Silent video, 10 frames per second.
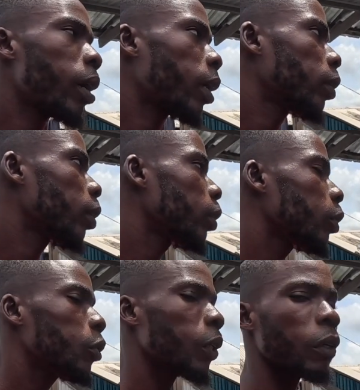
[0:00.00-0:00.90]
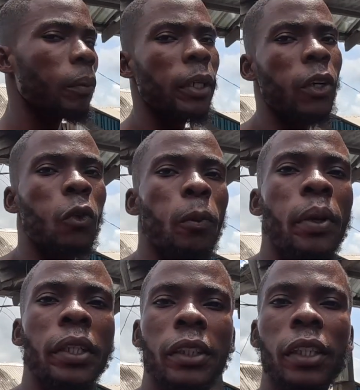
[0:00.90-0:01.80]
But due to our main
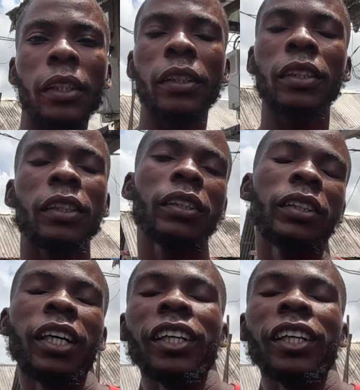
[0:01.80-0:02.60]
occupation, they are